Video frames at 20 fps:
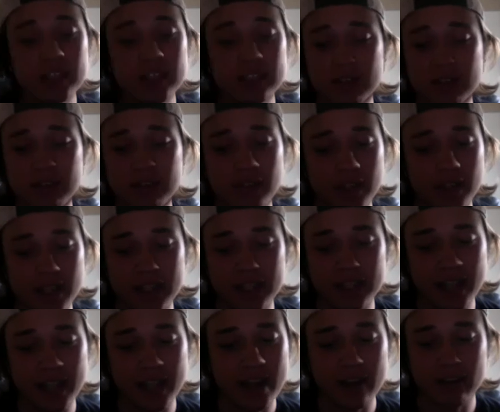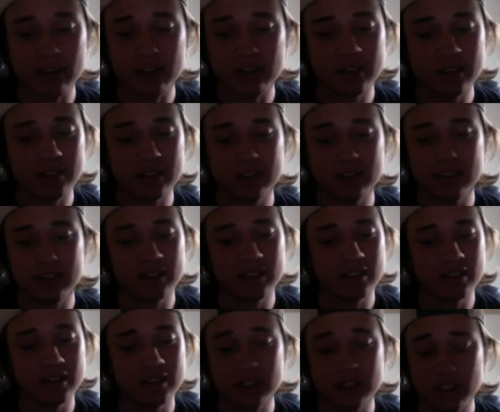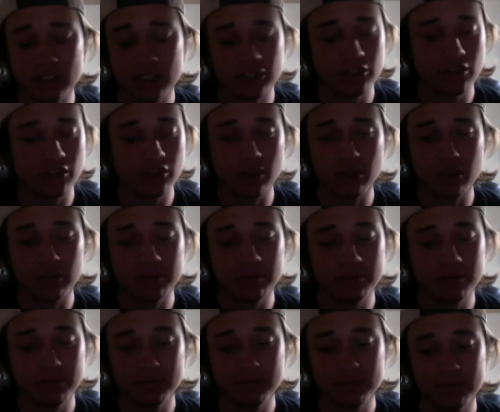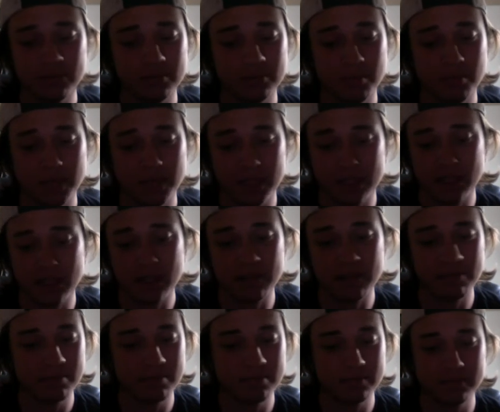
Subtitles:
is, if they get down, he's going to struggle big time.